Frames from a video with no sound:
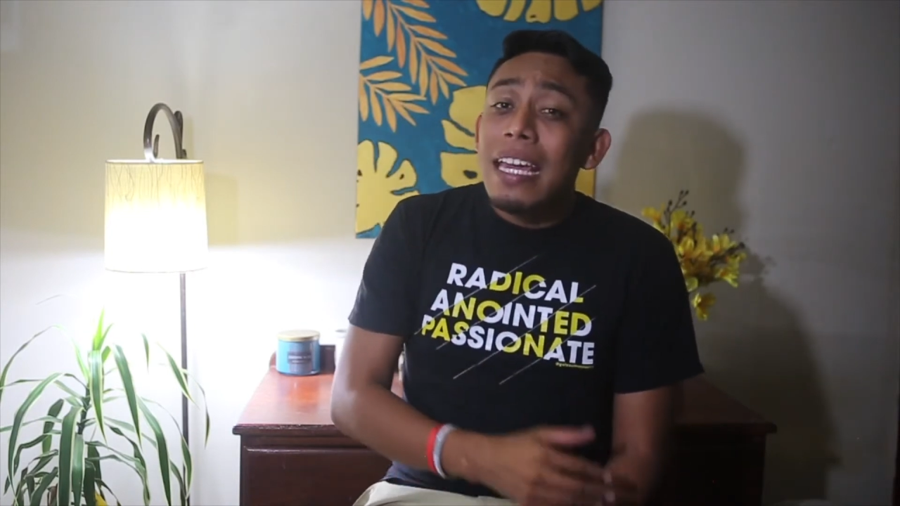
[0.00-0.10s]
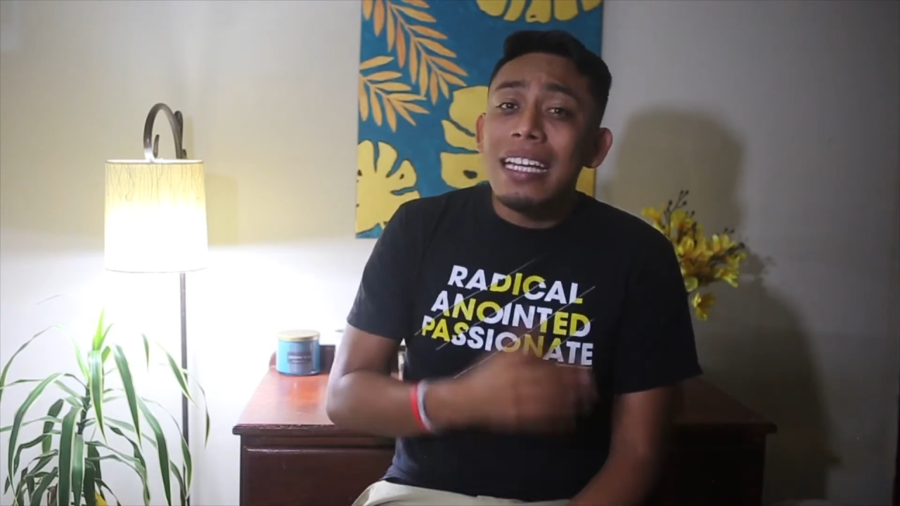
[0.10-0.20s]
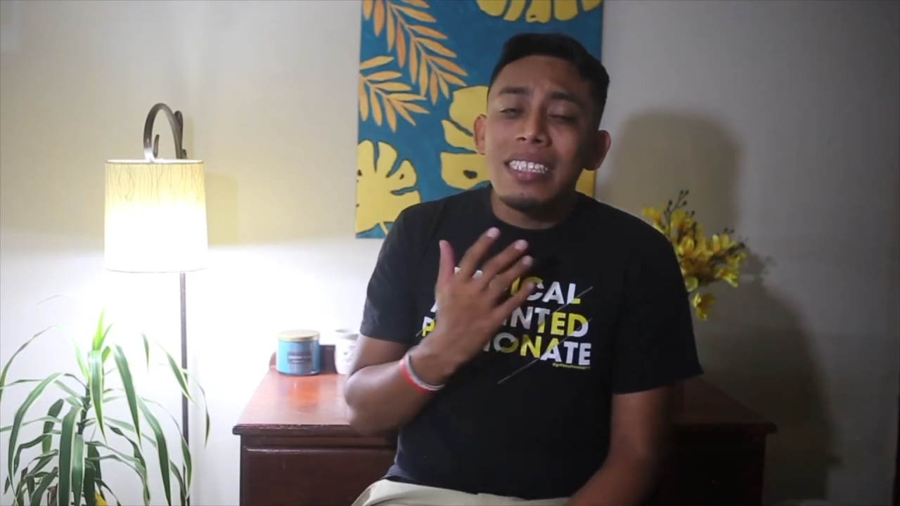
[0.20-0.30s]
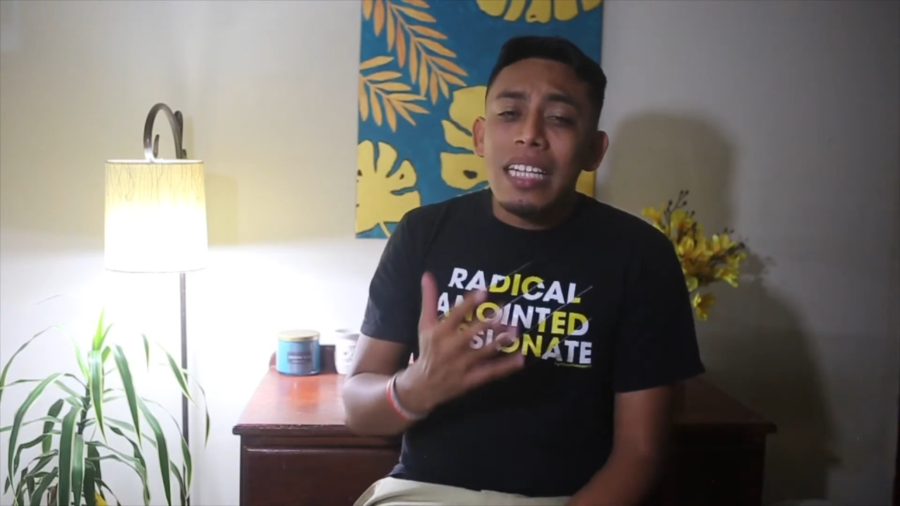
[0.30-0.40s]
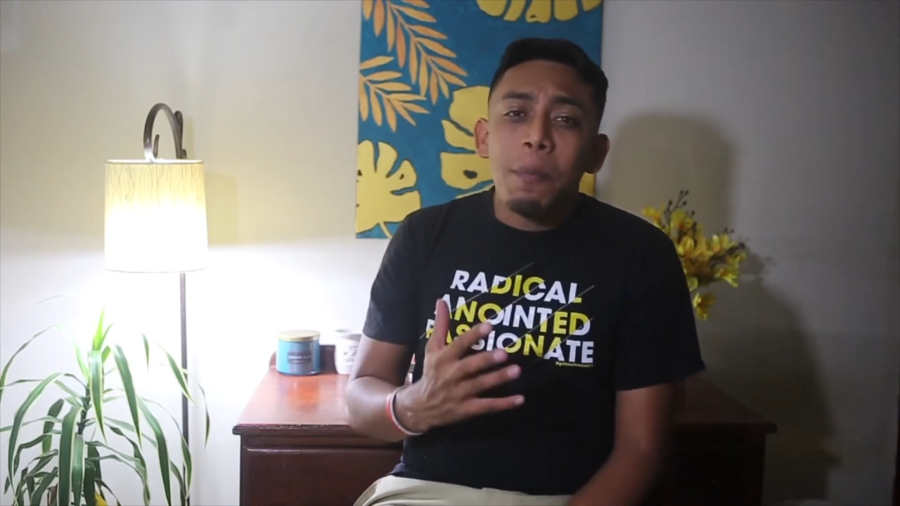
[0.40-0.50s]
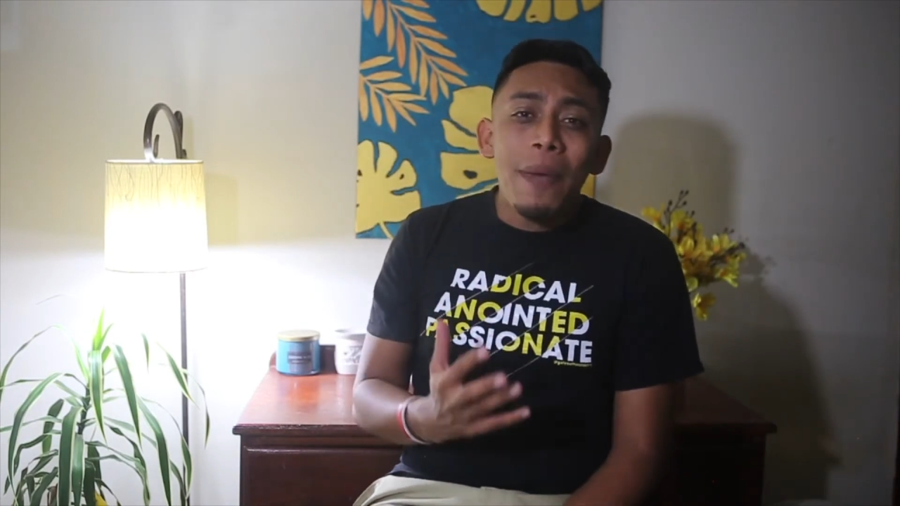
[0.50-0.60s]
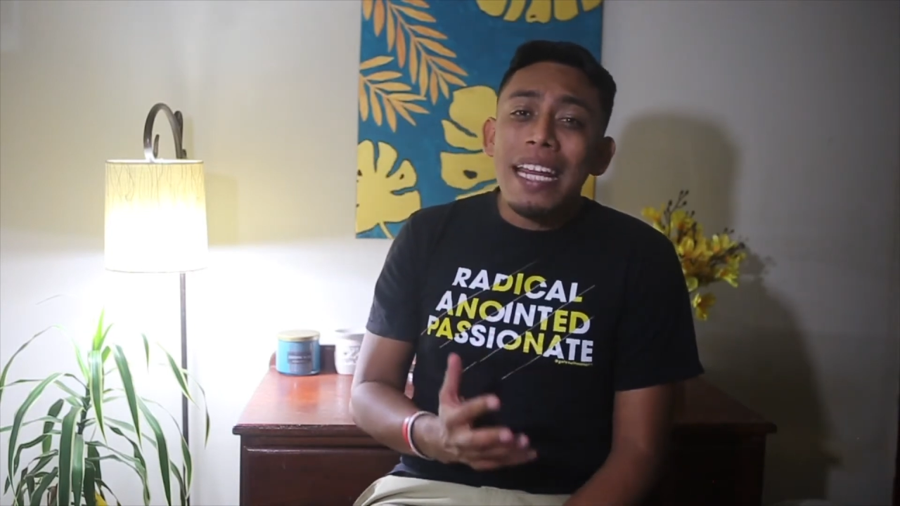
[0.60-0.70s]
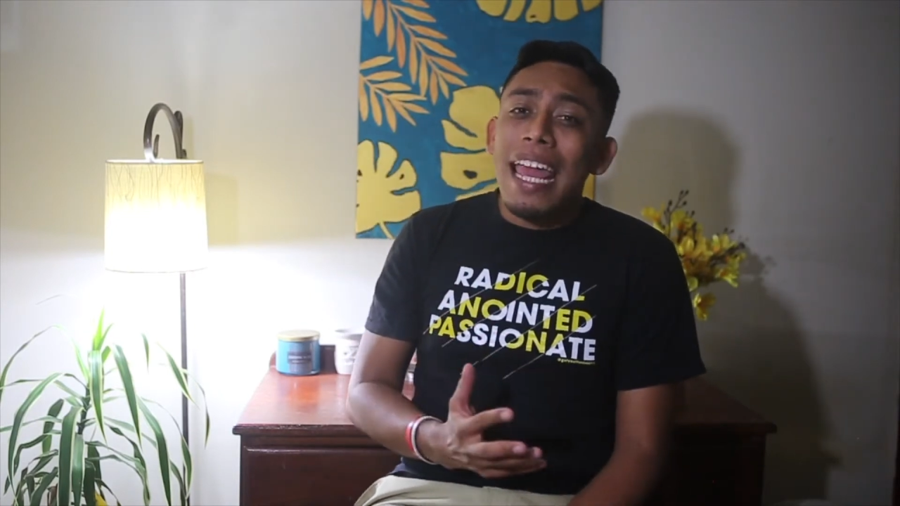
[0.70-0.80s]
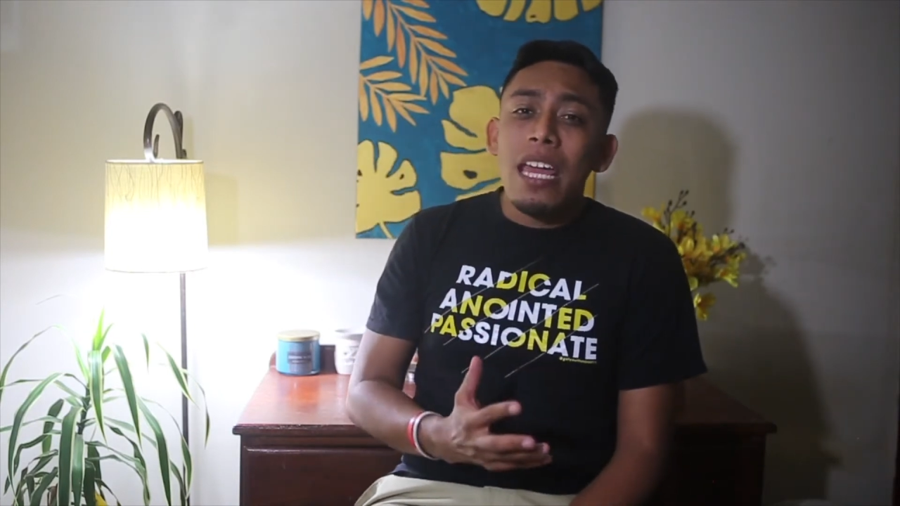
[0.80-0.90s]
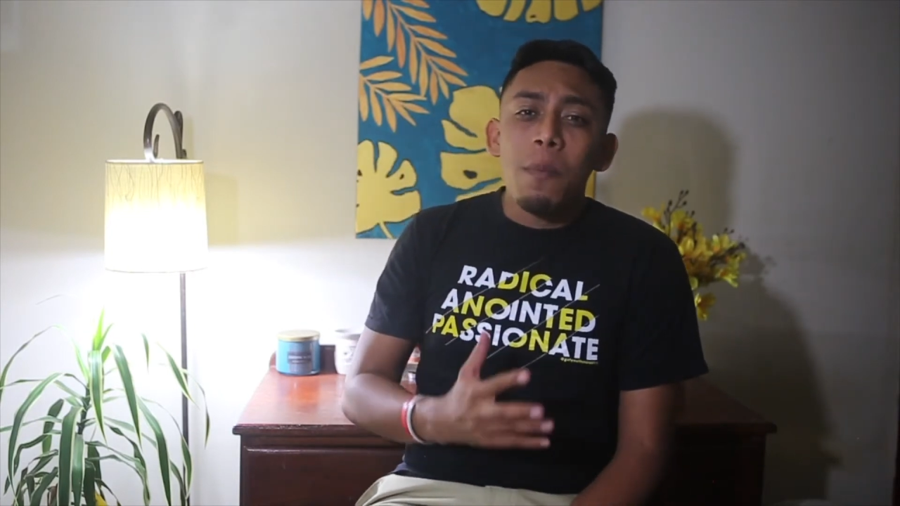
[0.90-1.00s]
Is it
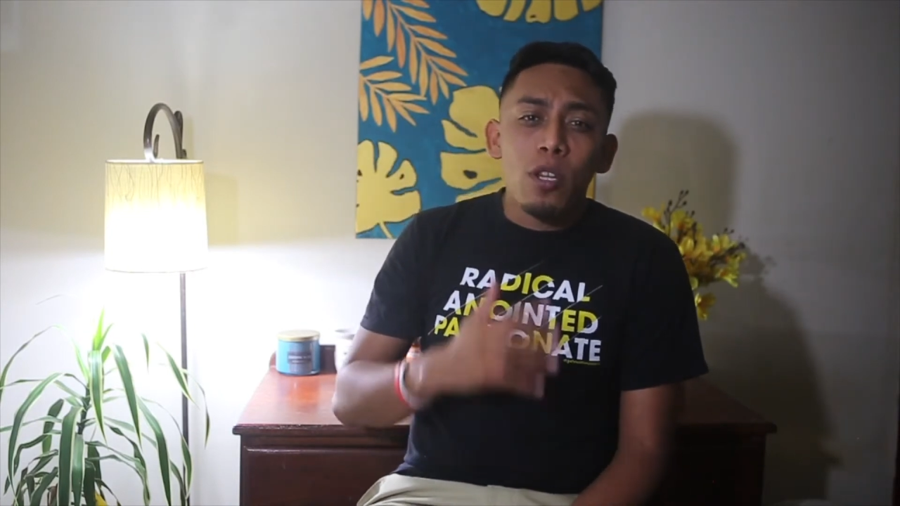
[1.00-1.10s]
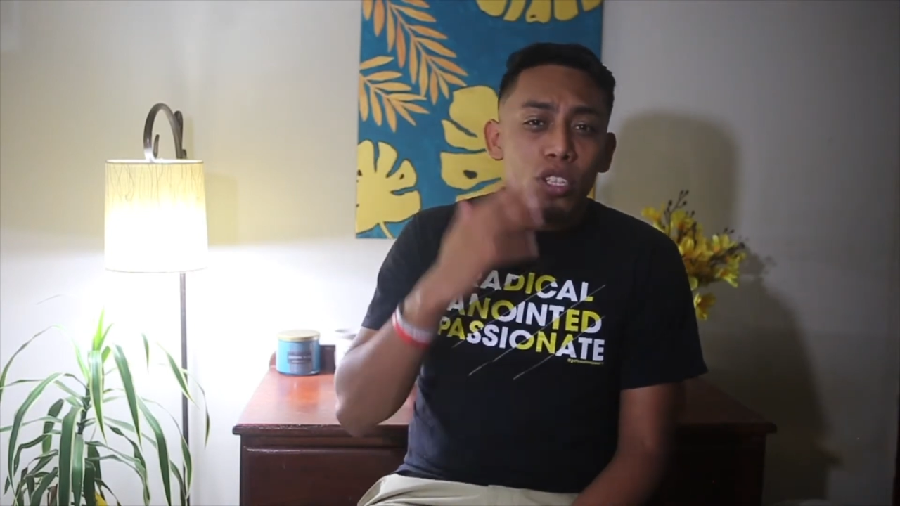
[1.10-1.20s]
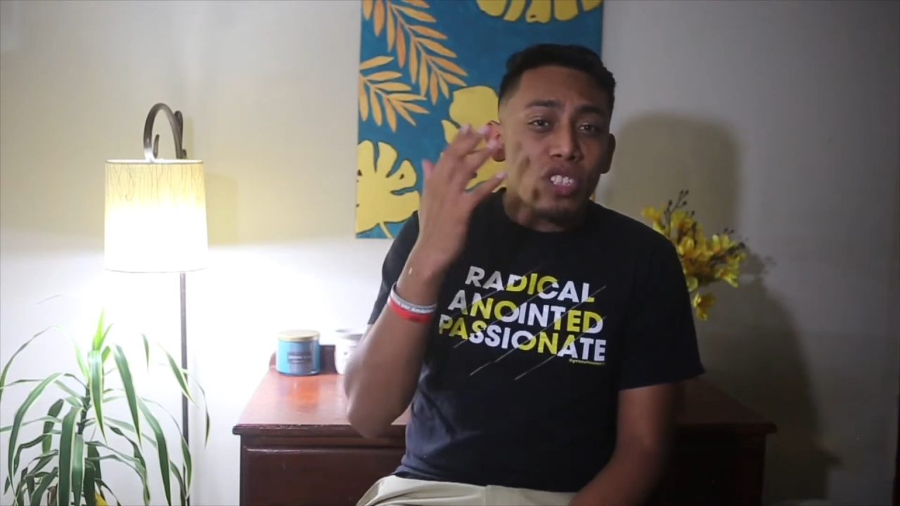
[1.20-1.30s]
being able